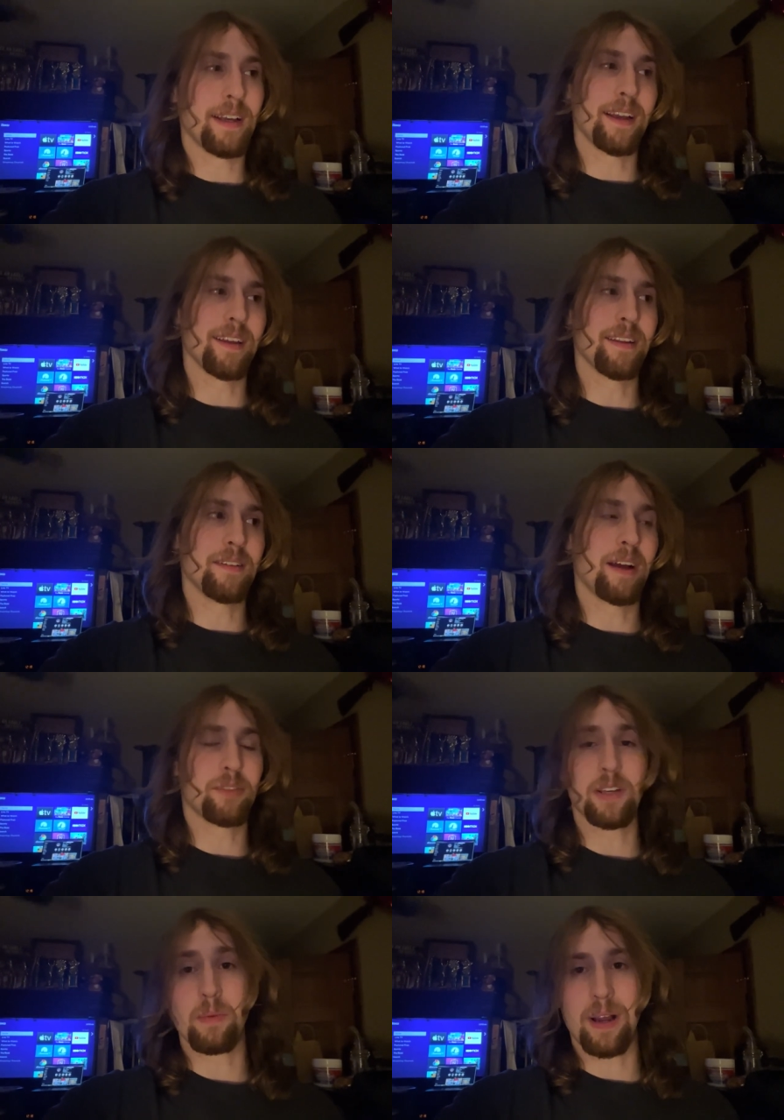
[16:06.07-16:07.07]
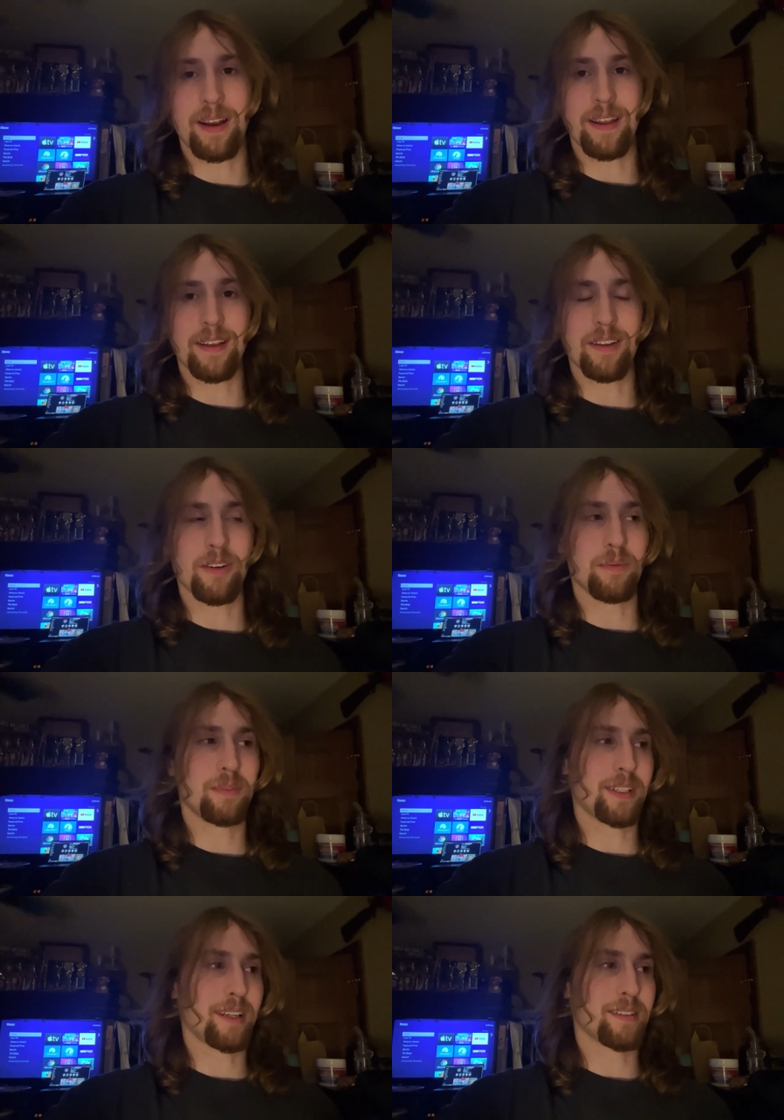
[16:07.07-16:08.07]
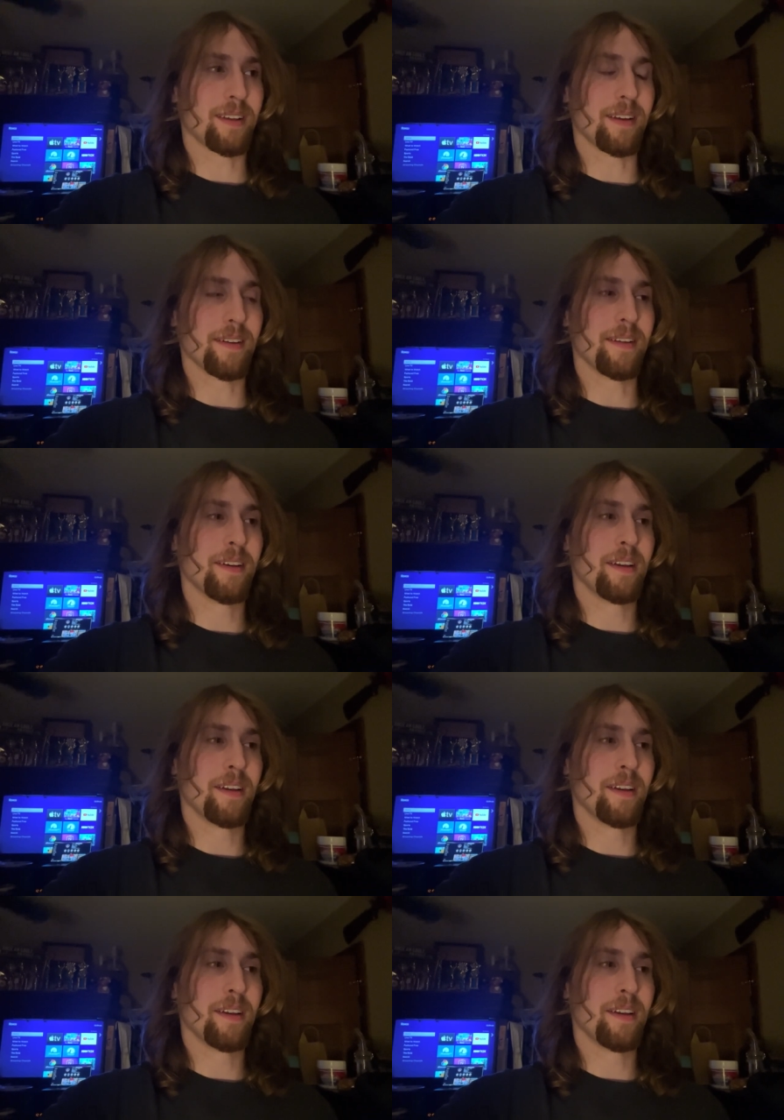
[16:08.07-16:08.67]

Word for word: And I'm skipping my 8 a.m., like I said.